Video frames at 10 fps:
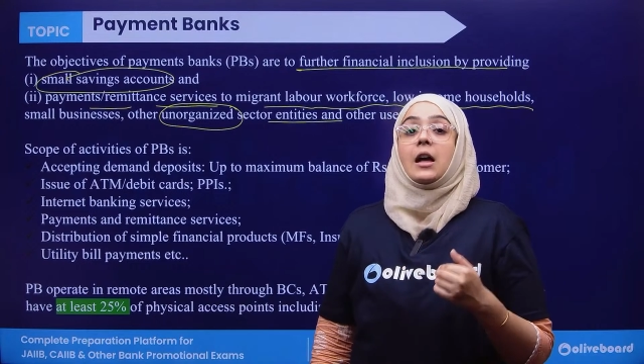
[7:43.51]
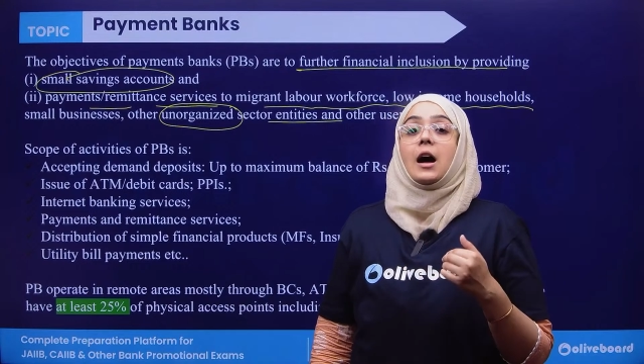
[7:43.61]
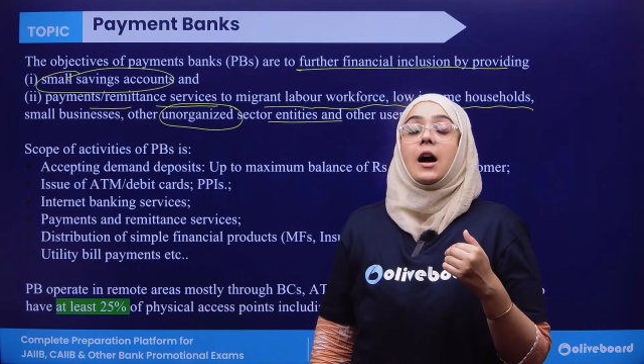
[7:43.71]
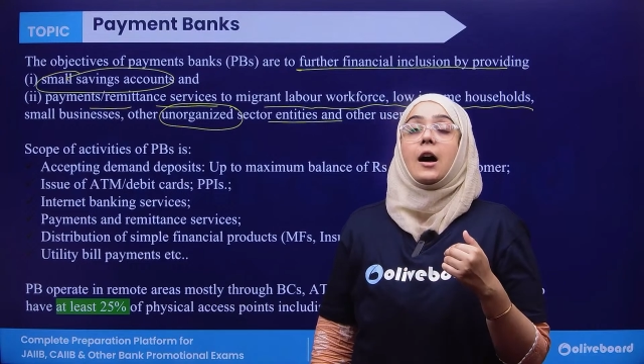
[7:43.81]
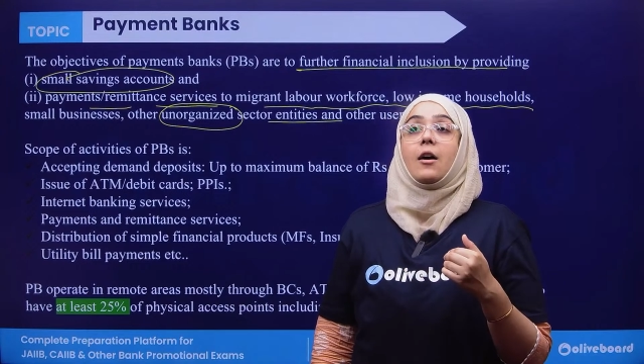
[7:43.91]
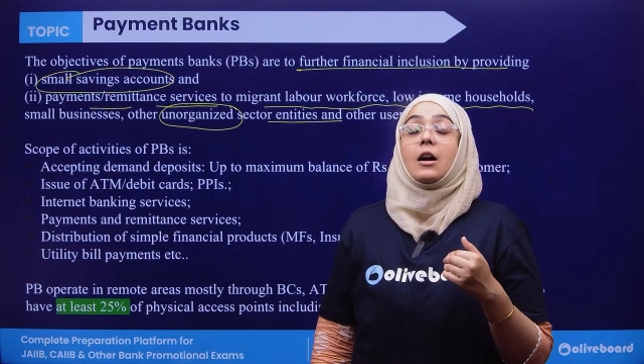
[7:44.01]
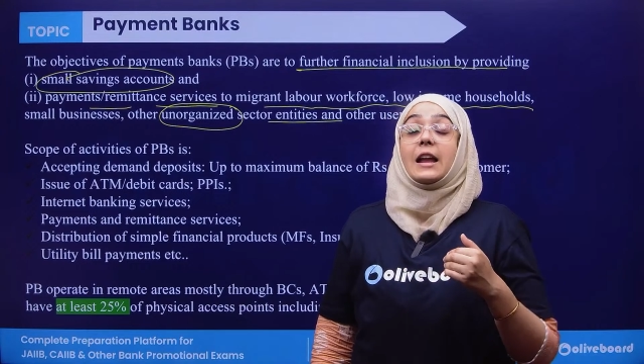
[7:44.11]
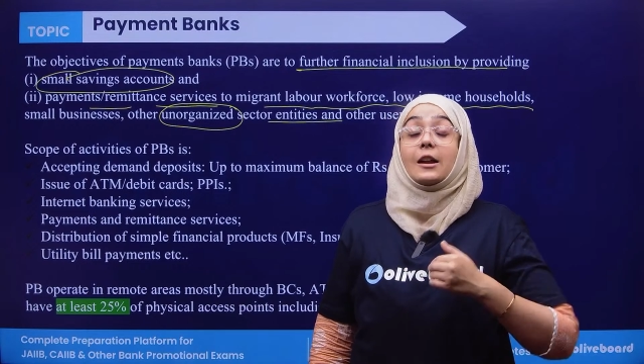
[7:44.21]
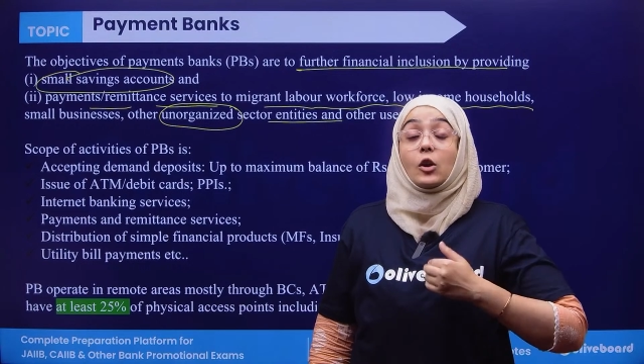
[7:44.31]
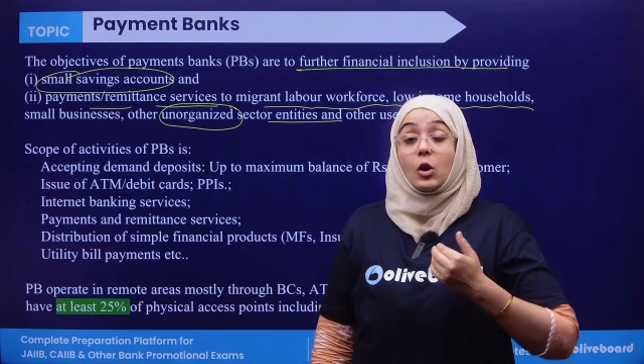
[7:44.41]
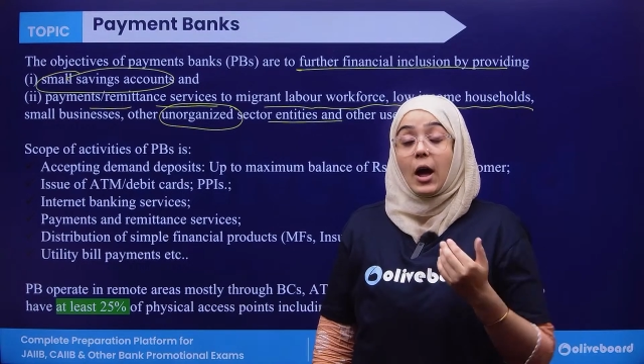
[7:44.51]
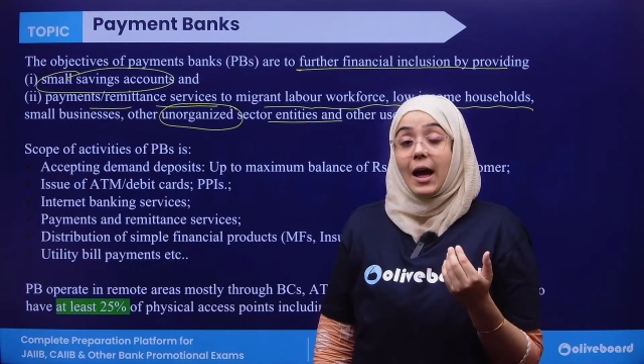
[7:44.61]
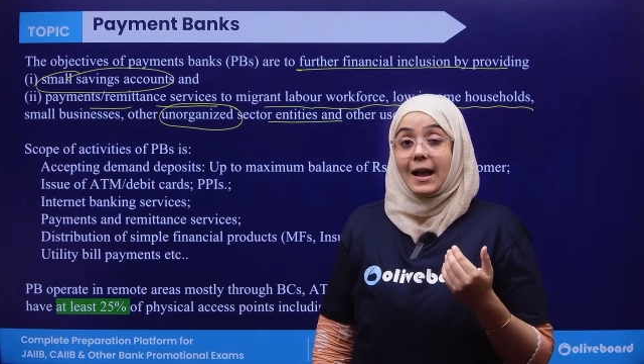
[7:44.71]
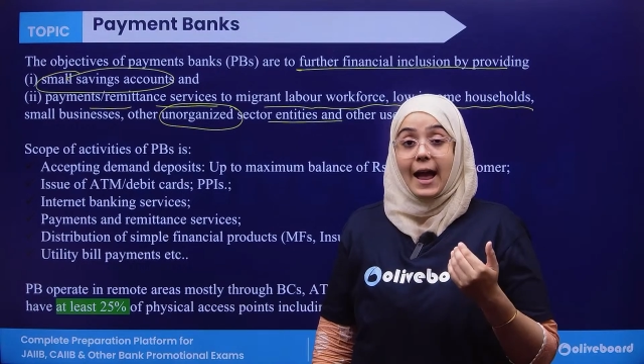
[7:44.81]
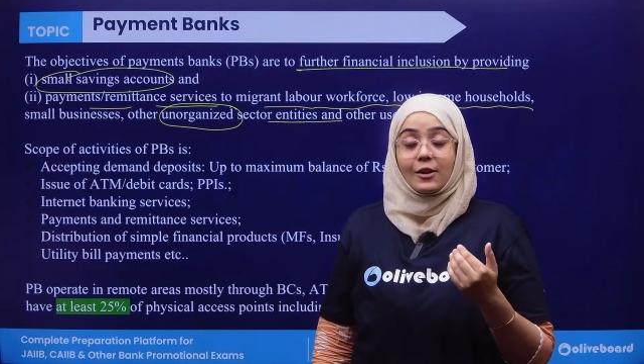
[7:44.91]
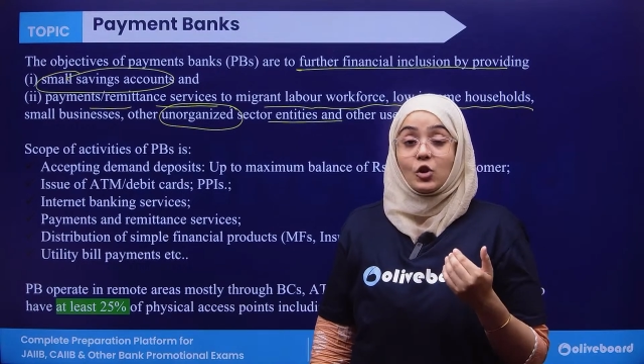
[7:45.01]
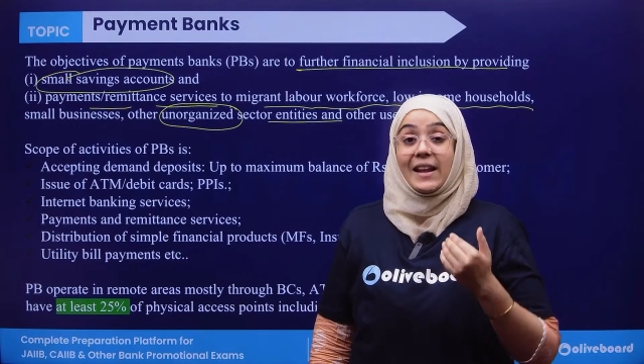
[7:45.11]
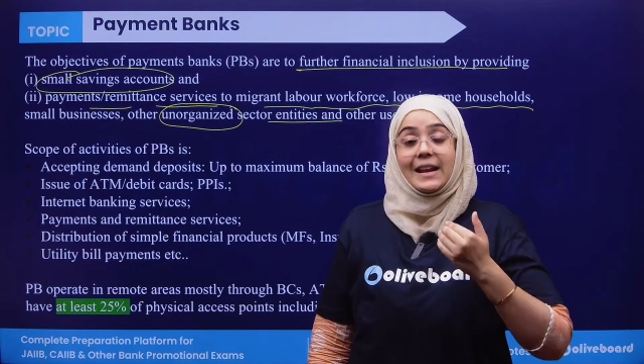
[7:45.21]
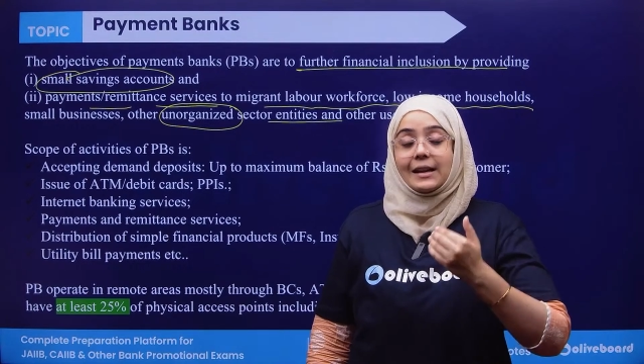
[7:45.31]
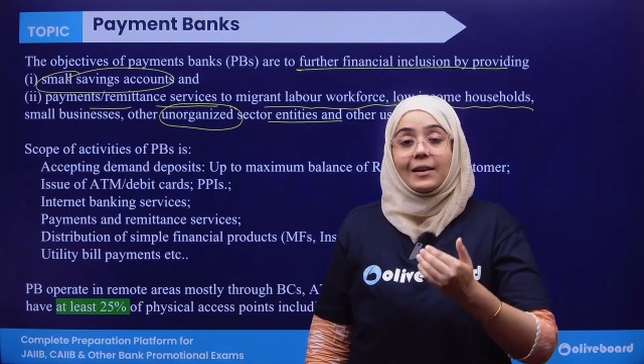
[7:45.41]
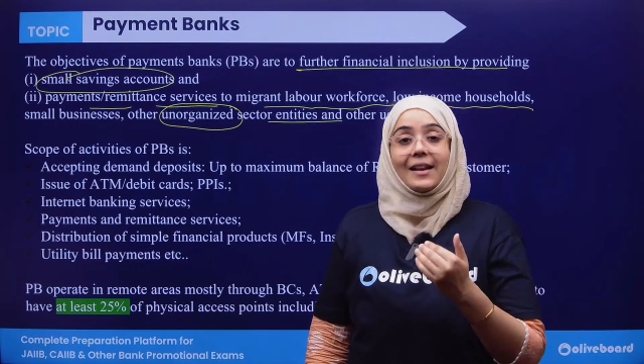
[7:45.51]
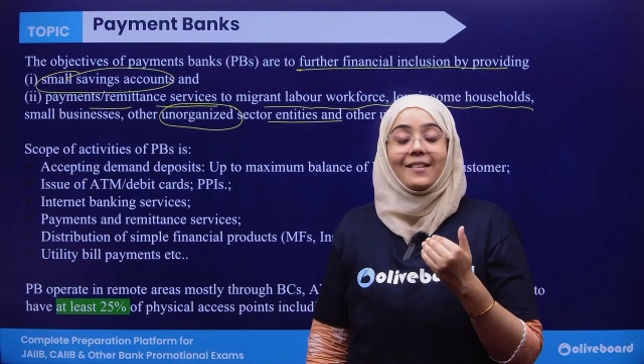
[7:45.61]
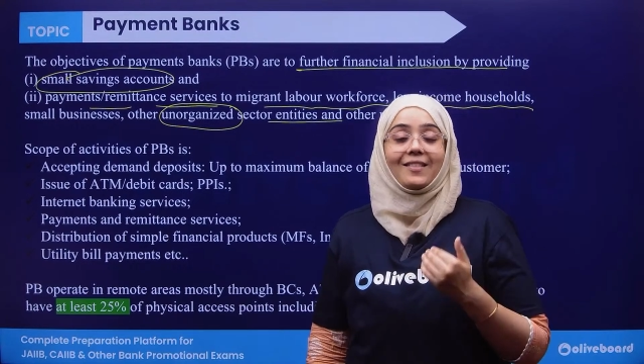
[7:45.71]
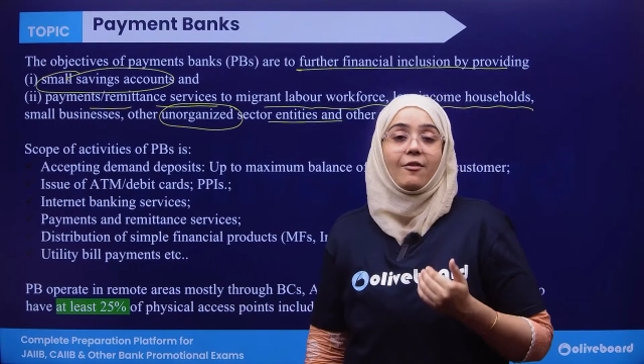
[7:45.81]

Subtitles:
actually increase